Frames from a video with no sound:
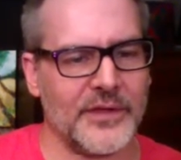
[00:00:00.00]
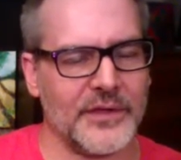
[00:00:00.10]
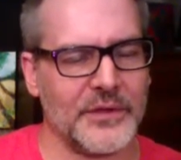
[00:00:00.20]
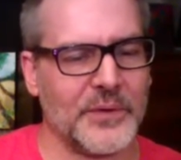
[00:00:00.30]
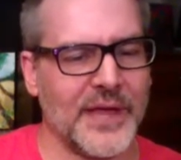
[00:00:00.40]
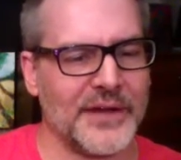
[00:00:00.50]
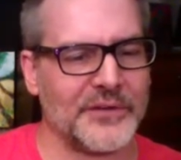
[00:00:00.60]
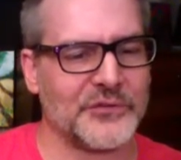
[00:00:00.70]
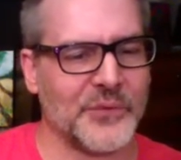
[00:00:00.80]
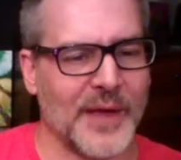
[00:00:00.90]
you kind of
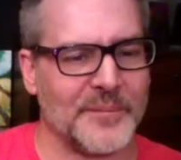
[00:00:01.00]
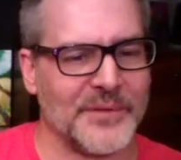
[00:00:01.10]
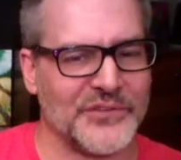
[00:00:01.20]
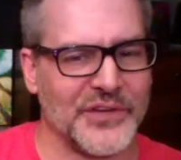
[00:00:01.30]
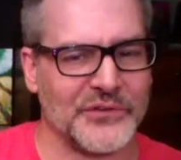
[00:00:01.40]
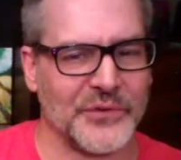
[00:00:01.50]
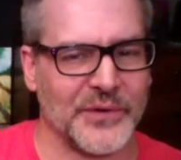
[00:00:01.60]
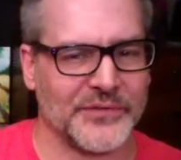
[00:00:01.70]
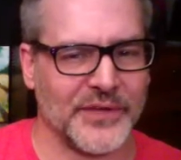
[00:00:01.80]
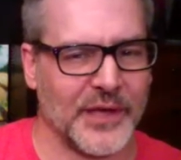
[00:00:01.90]
described it, Ginger,
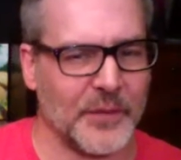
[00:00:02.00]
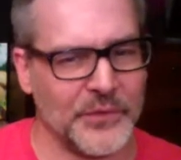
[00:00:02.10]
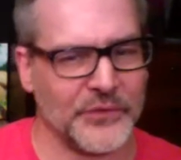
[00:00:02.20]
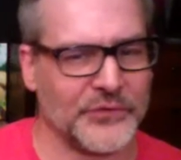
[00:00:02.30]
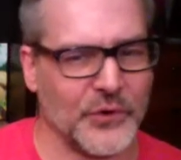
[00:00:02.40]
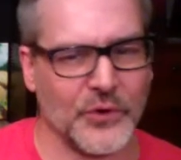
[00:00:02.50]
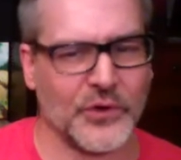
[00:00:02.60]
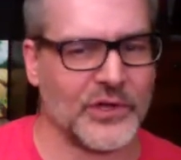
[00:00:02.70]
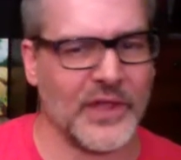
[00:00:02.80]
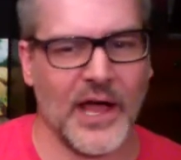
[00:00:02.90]
as a musical
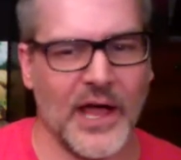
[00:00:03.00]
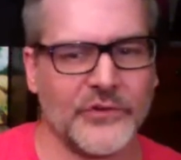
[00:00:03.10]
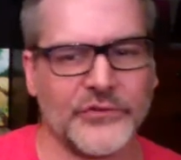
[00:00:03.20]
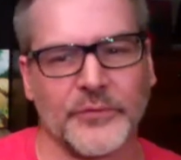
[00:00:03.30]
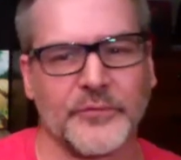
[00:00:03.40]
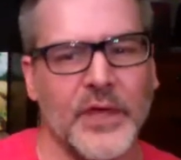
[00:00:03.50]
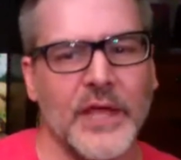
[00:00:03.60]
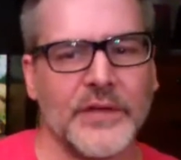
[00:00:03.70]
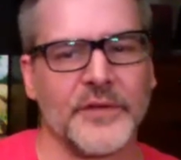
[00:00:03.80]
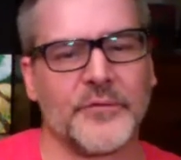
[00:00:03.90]
collage of
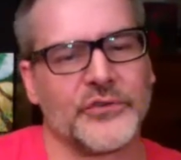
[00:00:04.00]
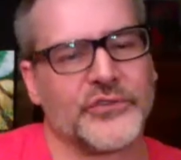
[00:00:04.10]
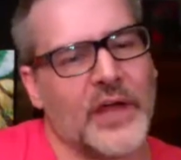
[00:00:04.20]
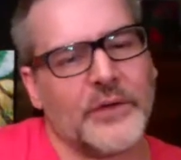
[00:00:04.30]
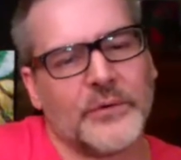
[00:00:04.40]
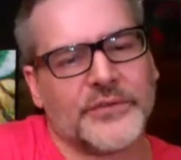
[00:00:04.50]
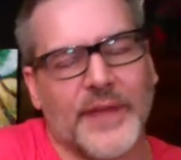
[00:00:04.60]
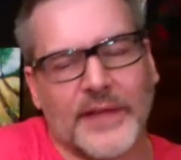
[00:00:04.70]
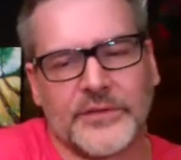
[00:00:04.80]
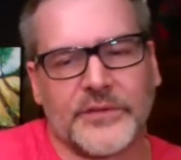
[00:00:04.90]
different genres, and
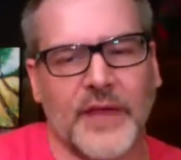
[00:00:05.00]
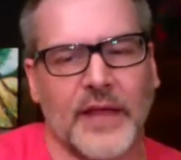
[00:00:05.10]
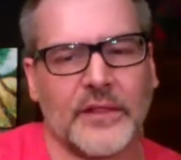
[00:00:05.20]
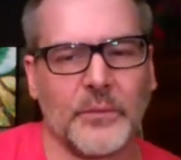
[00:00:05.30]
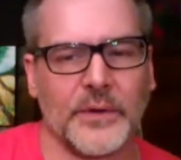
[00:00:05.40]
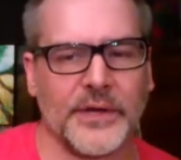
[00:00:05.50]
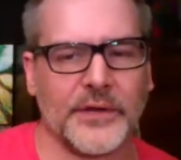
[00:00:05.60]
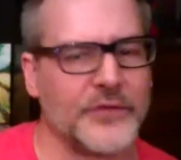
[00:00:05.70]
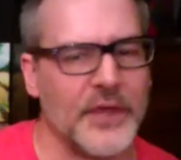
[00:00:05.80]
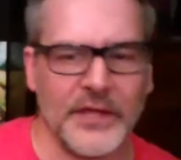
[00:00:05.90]
that's exactly what it
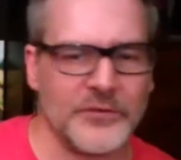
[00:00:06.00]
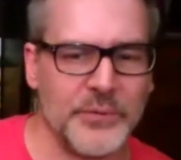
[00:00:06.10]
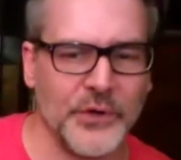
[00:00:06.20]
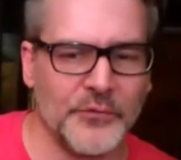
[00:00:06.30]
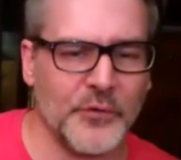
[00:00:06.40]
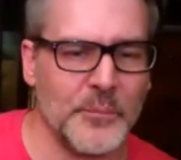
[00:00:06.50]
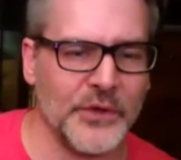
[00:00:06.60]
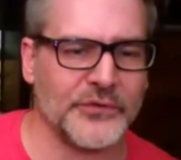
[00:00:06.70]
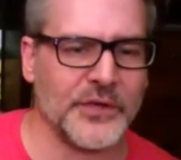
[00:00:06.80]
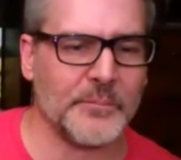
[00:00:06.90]
is. It's beautiful
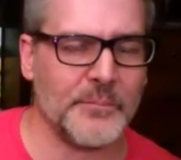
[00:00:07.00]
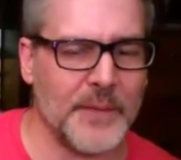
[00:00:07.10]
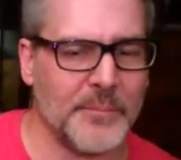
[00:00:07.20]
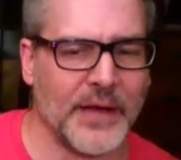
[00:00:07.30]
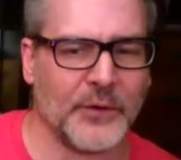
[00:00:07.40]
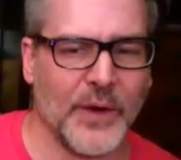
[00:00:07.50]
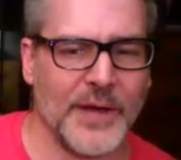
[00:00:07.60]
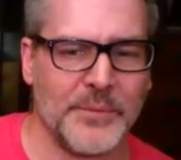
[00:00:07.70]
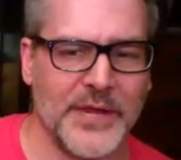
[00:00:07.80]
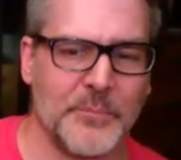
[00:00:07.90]
music made by
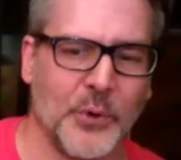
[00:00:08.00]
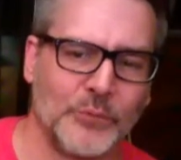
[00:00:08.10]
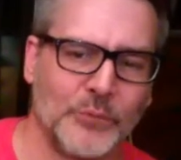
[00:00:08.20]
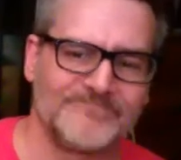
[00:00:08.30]
great people.